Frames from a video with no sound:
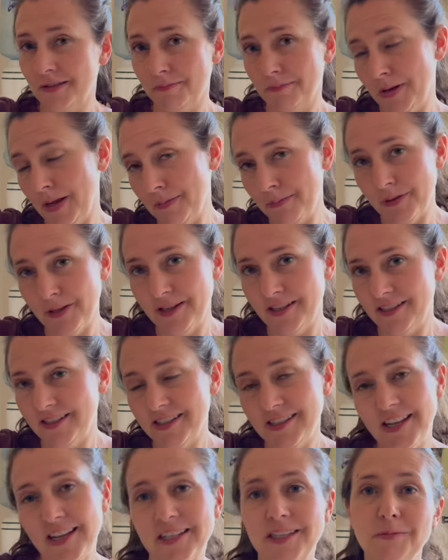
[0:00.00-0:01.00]
pipeline to
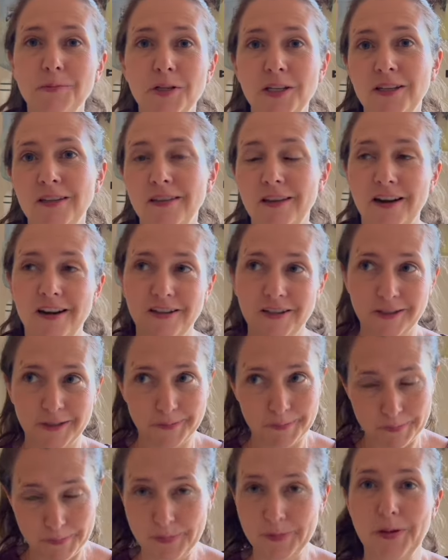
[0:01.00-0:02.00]
get to me that I
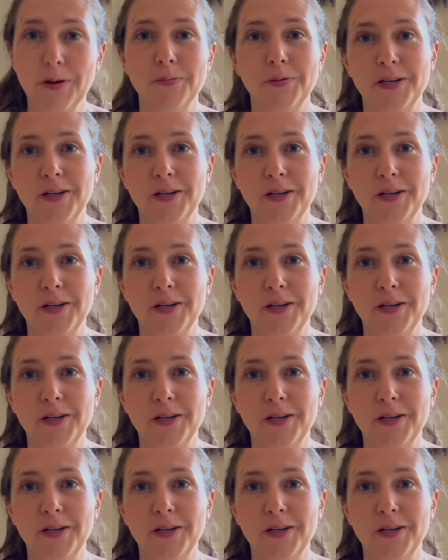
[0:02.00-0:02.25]
just blow my